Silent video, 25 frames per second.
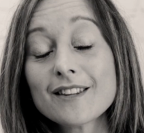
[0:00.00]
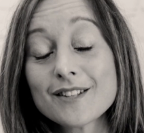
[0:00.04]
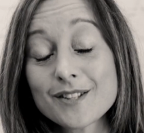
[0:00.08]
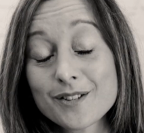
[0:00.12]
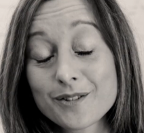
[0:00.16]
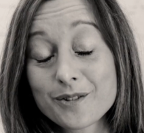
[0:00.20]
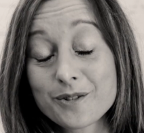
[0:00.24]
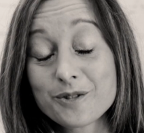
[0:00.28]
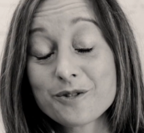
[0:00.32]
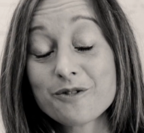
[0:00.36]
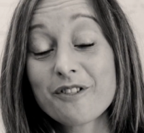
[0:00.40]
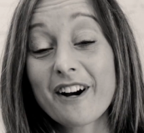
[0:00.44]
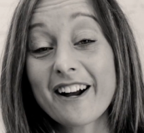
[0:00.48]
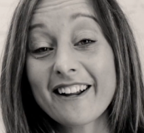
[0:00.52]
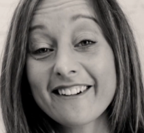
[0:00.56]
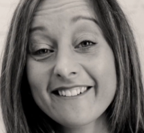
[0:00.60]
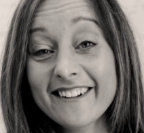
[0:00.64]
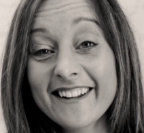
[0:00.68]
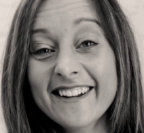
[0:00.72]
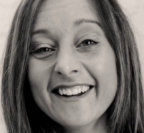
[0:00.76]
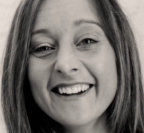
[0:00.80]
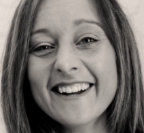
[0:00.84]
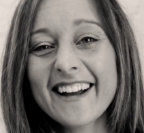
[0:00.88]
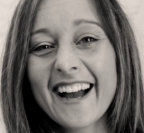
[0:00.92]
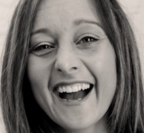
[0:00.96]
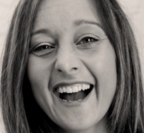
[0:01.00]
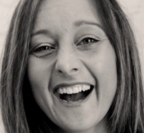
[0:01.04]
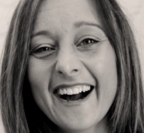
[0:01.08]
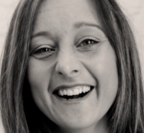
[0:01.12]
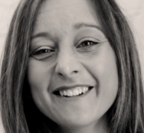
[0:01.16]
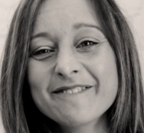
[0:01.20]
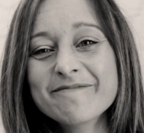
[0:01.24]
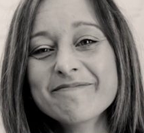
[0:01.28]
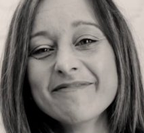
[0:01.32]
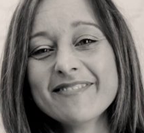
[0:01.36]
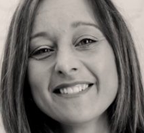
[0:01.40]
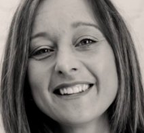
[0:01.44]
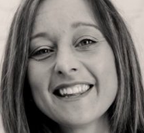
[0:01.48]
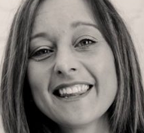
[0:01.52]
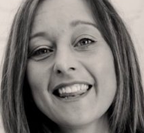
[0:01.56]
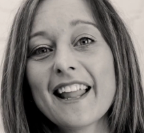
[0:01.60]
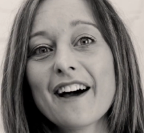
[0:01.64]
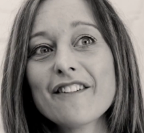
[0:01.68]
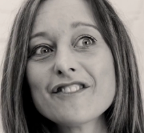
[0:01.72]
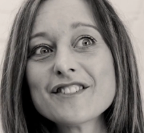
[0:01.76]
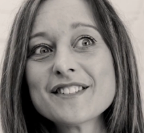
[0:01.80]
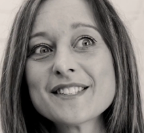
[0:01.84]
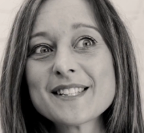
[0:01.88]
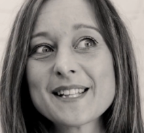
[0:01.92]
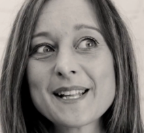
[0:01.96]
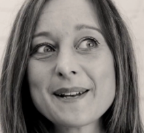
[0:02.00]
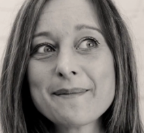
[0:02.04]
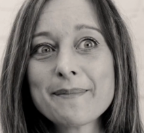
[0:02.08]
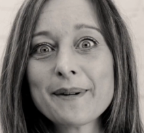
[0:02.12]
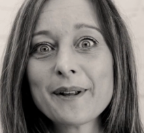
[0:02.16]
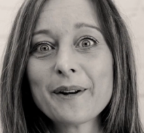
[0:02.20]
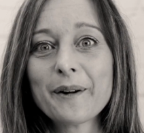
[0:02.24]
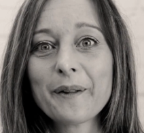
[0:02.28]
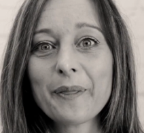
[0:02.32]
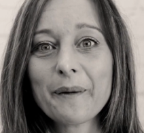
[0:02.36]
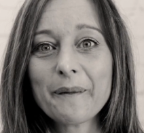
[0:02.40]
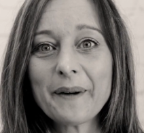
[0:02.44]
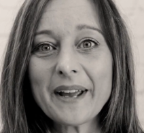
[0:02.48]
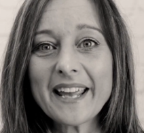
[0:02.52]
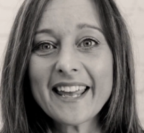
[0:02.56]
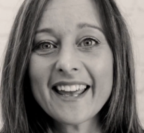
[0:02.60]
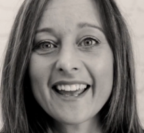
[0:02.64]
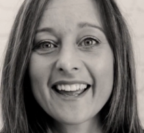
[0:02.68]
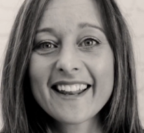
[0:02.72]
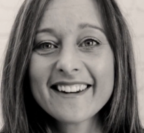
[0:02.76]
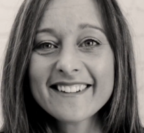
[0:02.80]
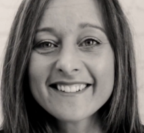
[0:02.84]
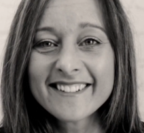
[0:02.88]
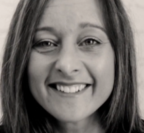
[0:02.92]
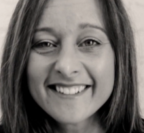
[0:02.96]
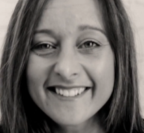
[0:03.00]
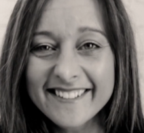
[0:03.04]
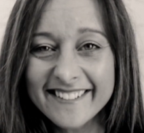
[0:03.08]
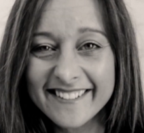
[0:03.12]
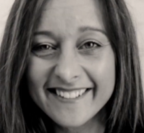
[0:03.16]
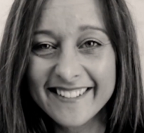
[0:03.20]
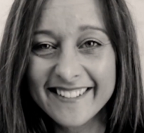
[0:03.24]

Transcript: The school run. Love a sleep in on the weekend.